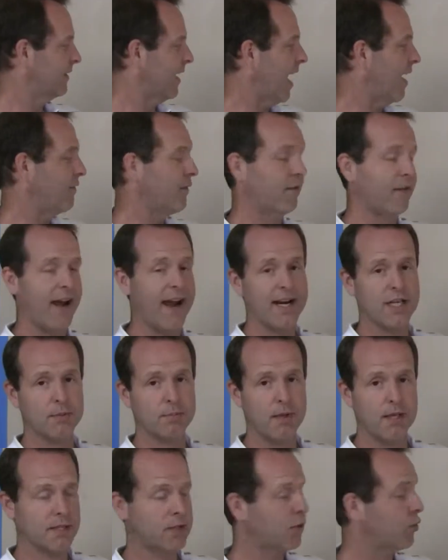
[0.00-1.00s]
f of x
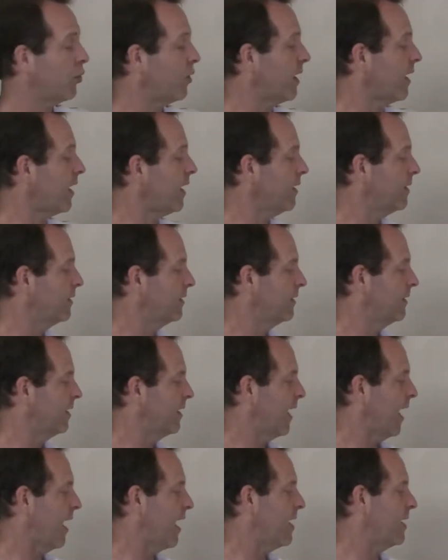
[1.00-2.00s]
plus 3,
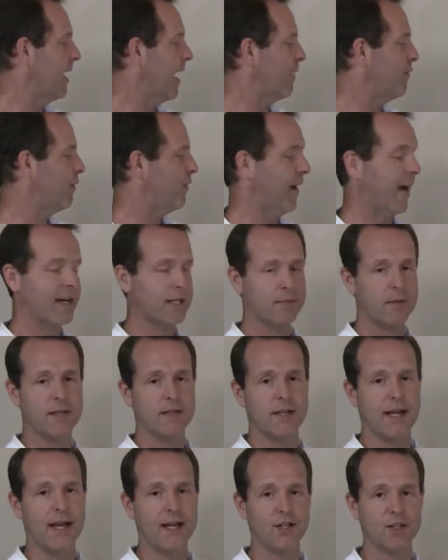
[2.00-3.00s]
and f of x
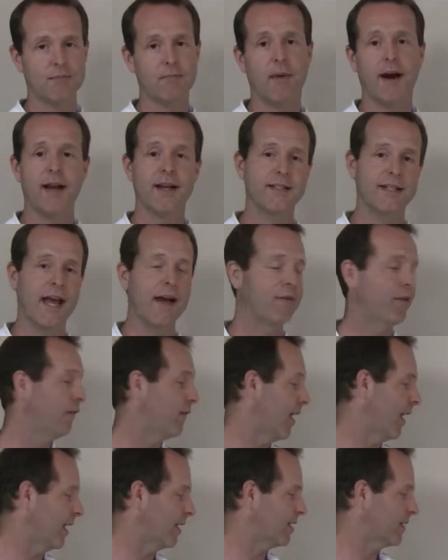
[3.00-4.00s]
plus h minus f of
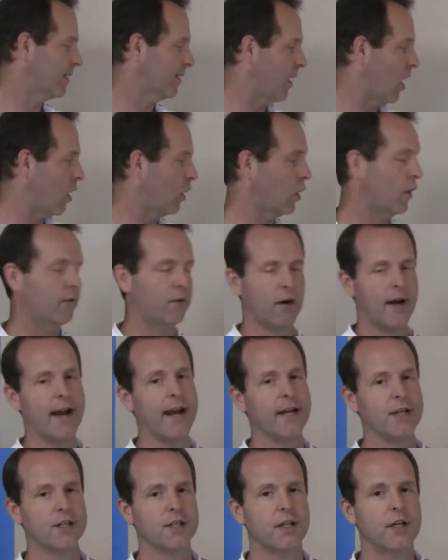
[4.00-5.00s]
x all over
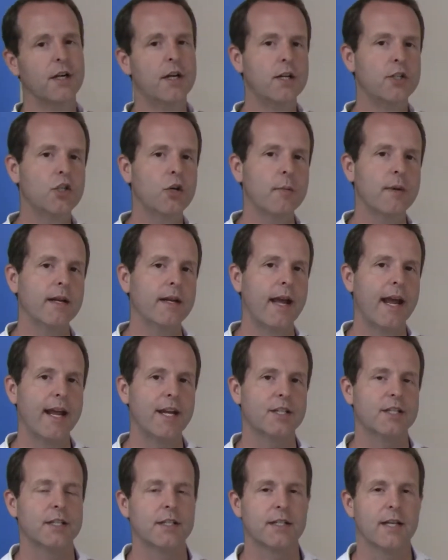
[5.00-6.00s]
h, Assuming
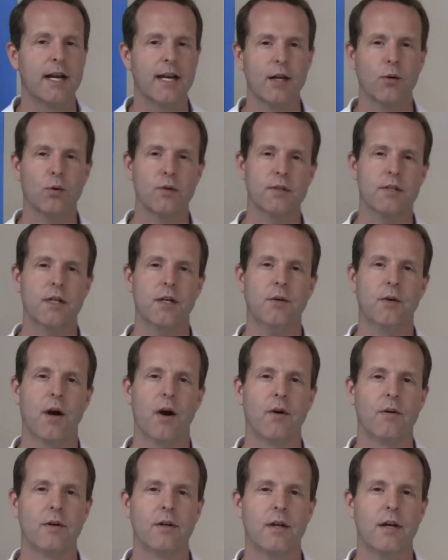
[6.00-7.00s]
h does not equal
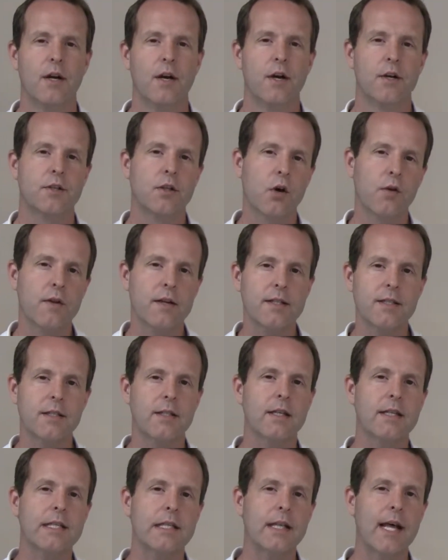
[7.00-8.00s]
0. So this,
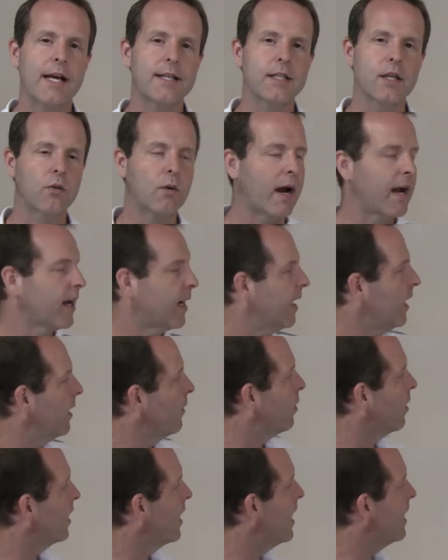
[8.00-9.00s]
this lesson right here
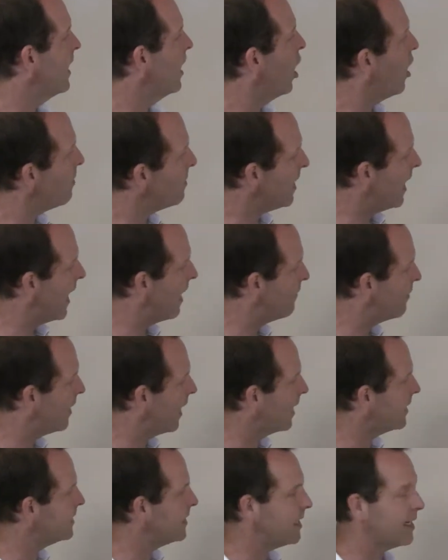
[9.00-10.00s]
will kind of help you have an
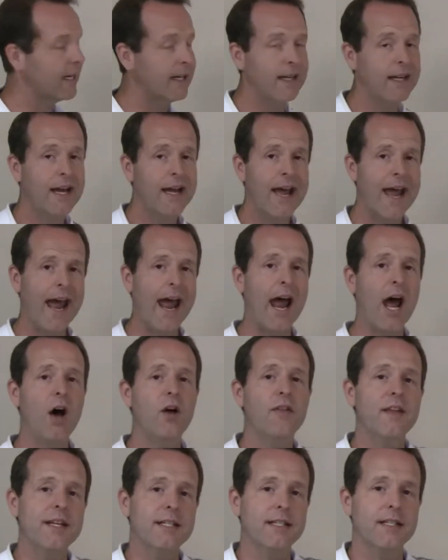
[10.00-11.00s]
idea
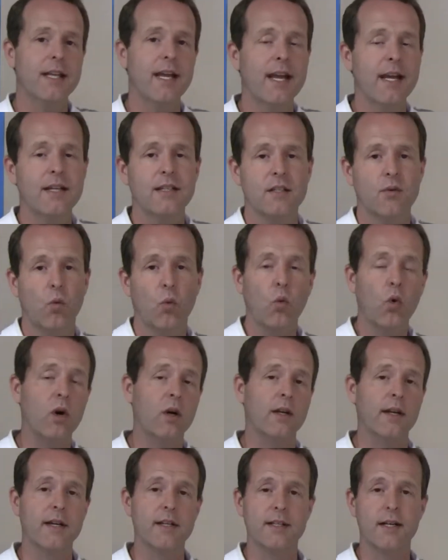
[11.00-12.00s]
how these things
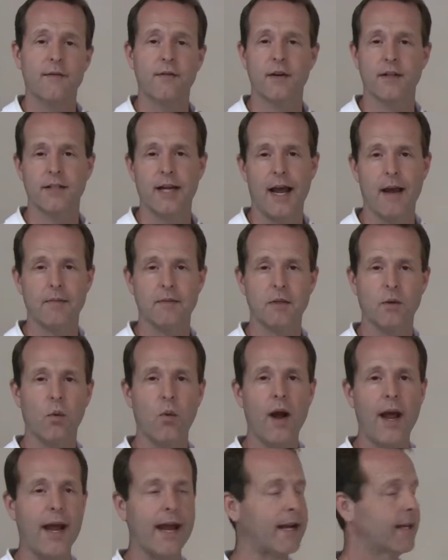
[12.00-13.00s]
work in different types of
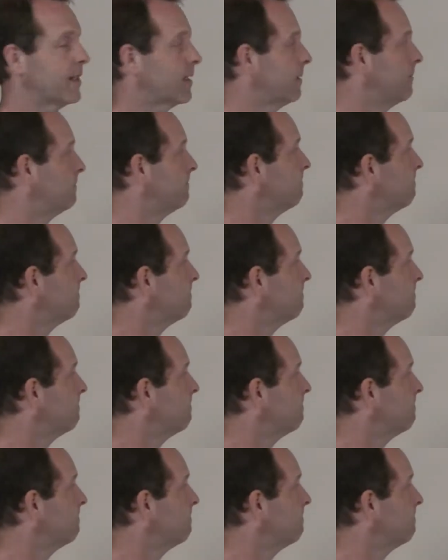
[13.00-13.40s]
ways.